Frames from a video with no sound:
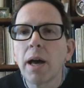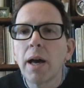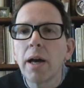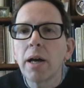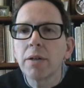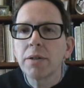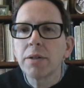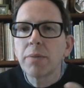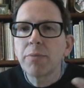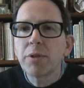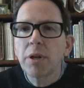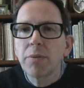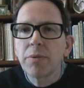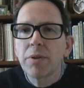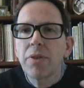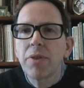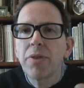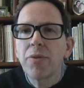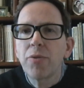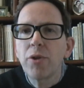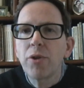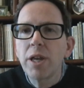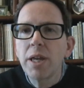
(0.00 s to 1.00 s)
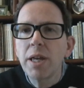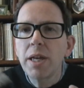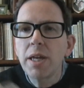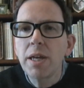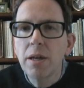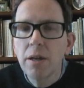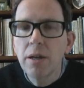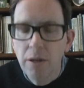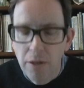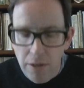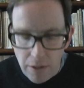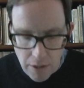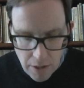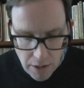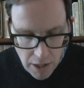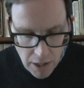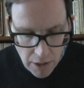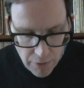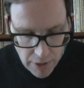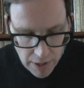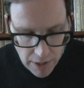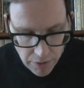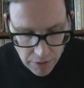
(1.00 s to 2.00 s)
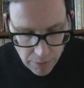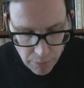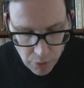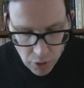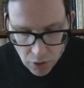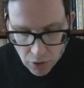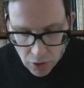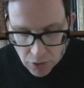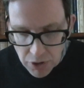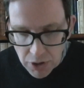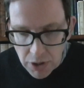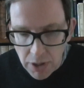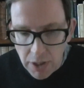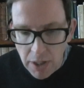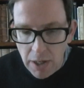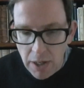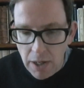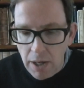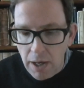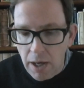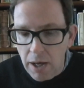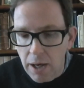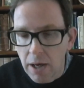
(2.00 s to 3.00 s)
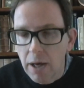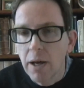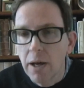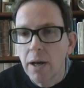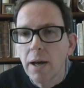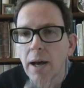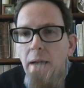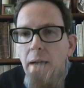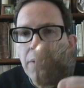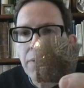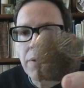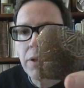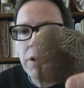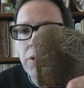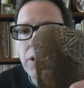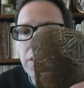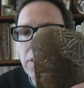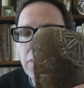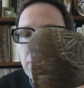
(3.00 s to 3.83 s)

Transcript: sometimes three around the pot, and you get